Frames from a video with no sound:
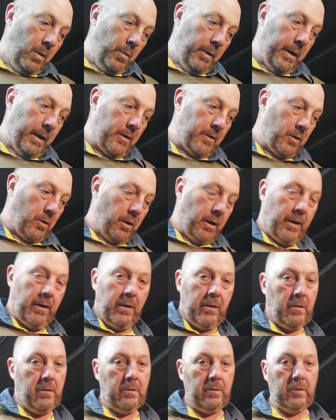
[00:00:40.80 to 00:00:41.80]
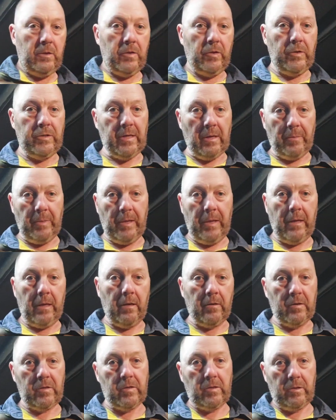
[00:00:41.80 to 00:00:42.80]
we're going to try and do something
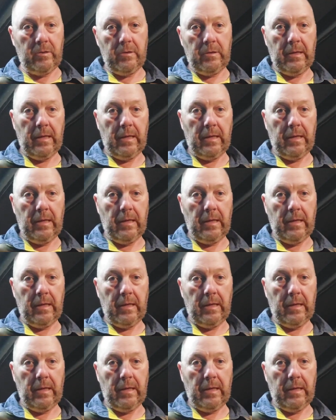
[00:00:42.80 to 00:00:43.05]
else.